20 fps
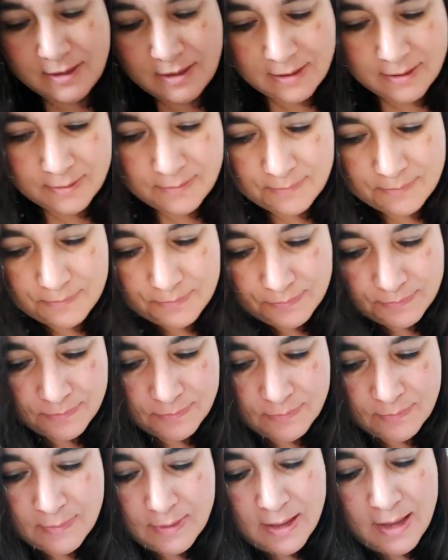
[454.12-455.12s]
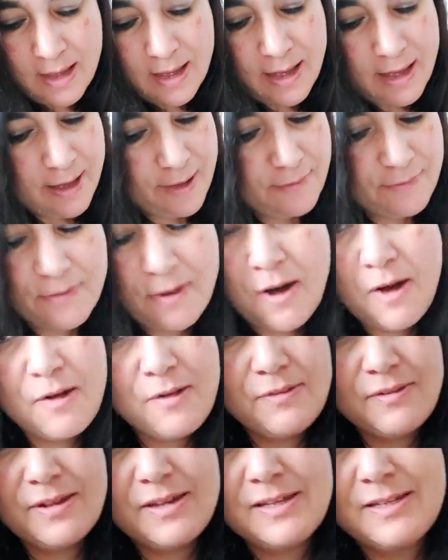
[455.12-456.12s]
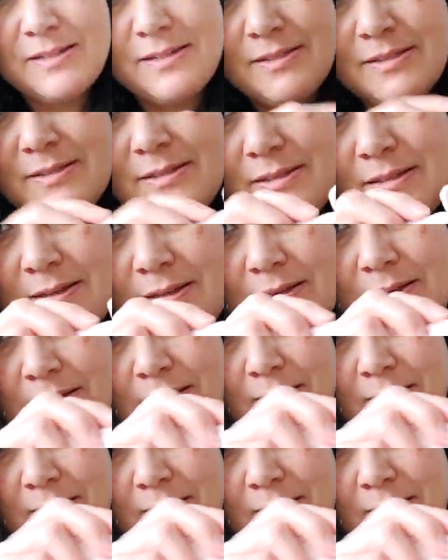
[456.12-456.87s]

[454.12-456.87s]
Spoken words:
I have all these